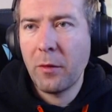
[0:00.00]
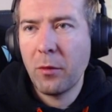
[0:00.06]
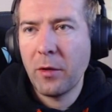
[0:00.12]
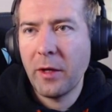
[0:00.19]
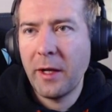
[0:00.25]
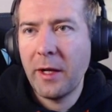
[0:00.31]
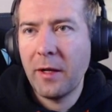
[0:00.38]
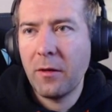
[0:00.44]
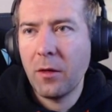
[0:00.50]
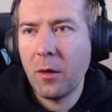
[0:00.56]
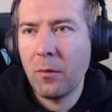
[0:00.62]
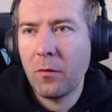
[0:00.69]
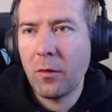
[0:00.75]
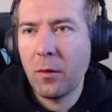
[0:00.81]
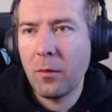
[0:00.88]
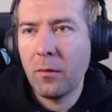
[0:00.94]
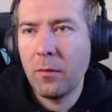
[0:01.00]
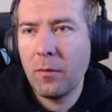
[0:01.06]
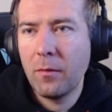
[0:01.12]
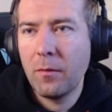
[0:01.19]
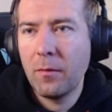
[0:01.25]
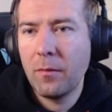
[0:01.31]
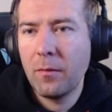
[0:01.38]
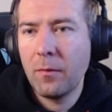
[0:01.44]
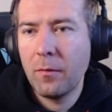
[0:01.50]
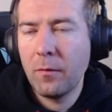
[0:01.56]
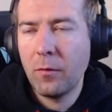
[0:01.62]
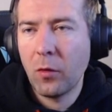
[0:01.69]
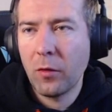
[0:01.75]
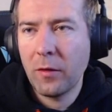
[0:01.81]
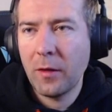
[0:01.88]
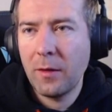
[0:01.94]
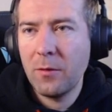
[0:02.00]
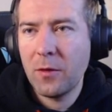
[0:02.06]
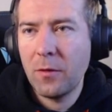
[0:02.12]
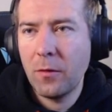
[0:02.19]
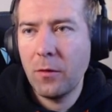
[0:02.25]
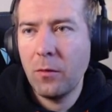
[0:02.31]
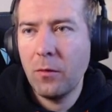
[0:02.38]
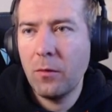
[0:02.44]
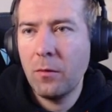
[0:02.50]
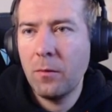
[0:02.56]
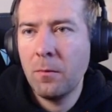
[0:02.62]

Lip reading: would 8 come from? 4 times 2?